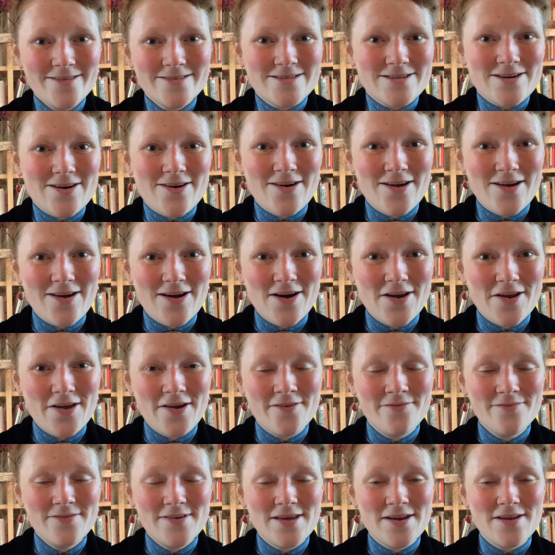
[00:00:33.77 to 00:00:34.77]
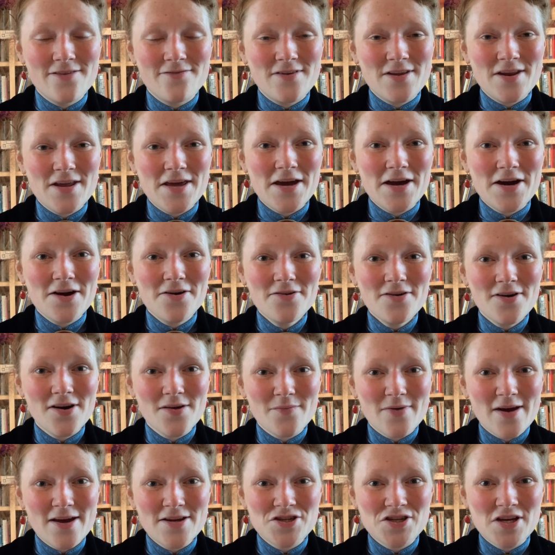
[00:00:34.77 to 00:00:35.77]
starring on a in a video on
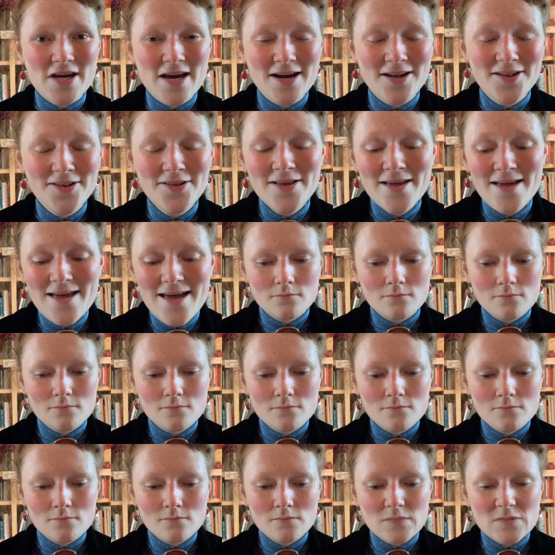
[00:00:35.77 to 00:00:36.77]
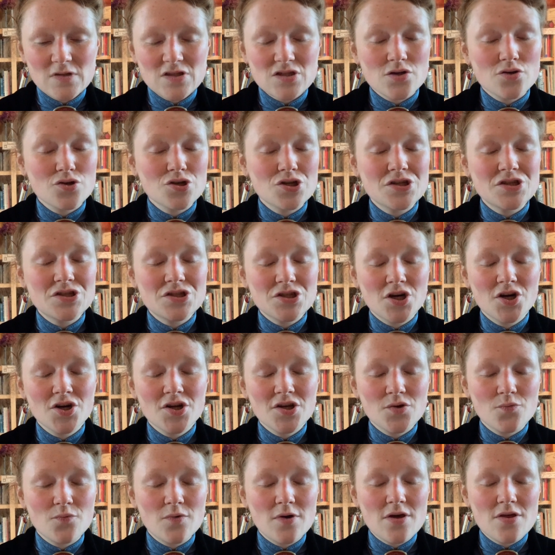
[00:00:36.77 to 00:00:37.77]
my channel. So she
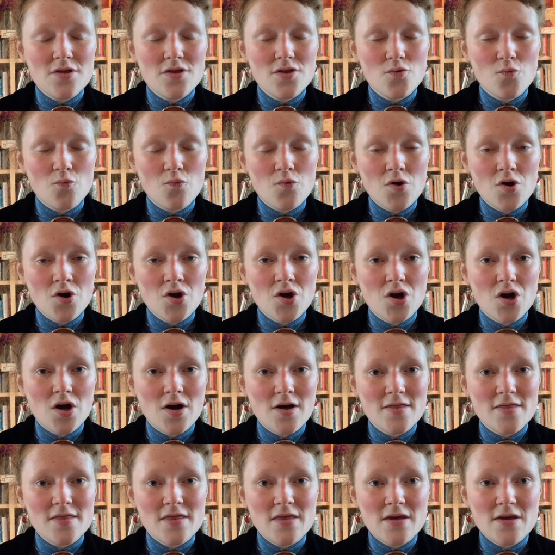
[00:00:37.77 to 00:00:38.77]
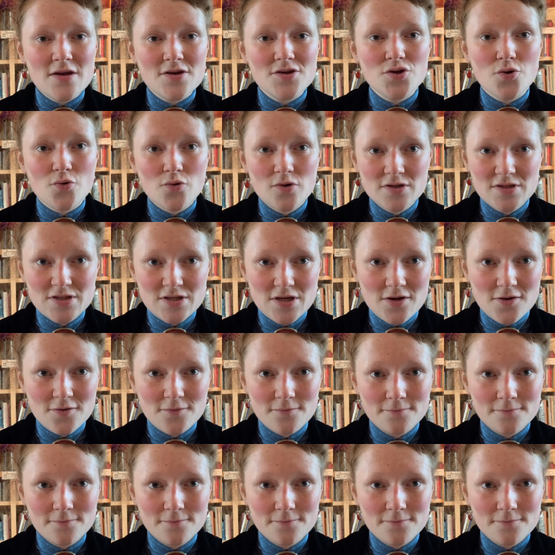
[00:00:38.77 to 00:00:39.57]
started with work on the torso.